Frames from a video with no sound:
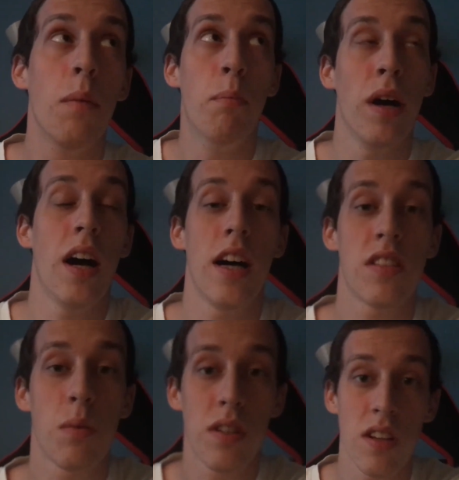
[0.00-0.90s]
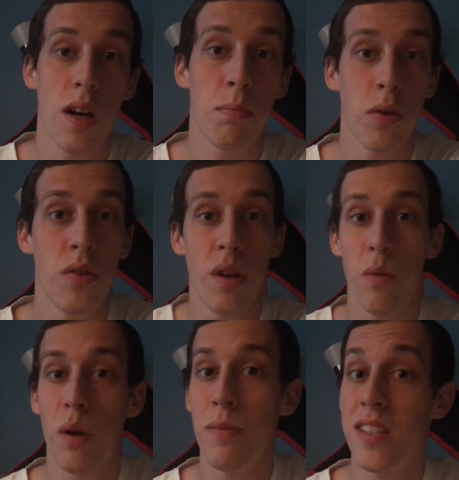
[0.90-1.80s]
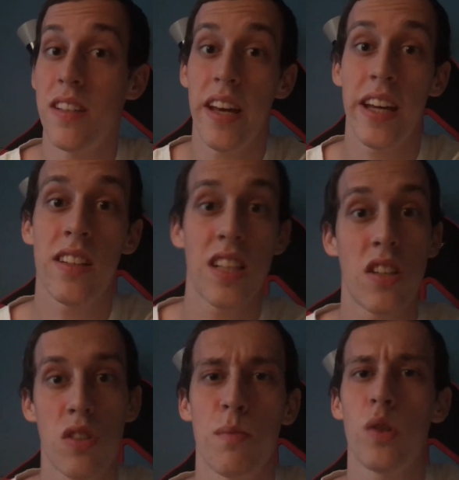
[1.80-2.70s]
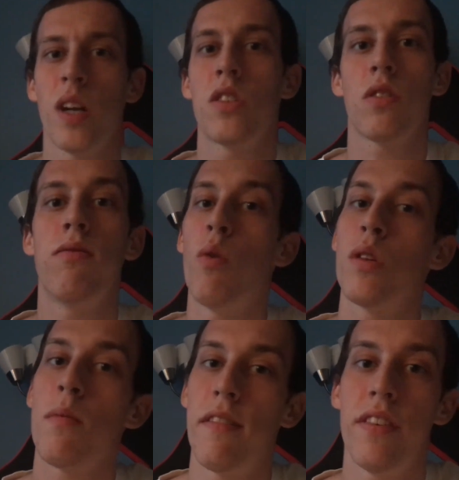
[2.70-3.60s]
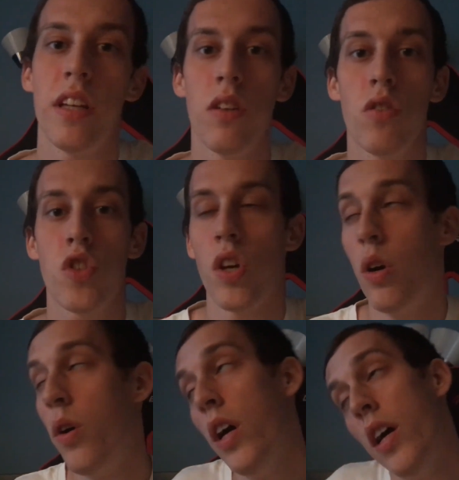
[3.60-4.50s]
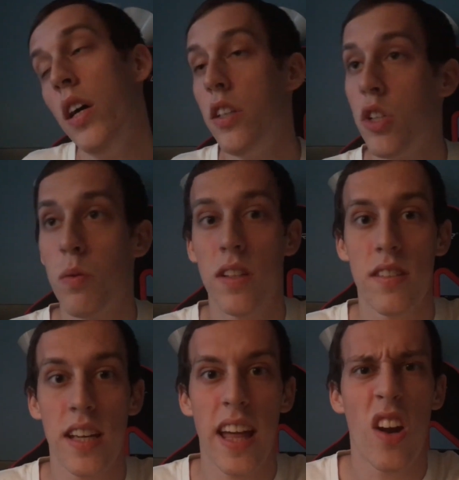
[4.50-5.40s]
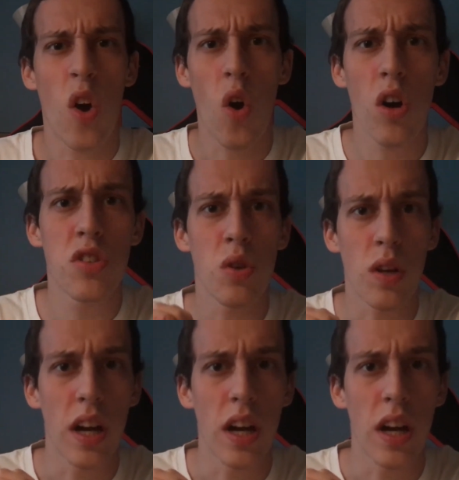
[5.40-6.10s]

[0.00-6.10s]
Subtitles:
but I still wanted to upload. Didn't want to miss a day because I know some of you guys look forward to my videos, so just wanted to say that. Also,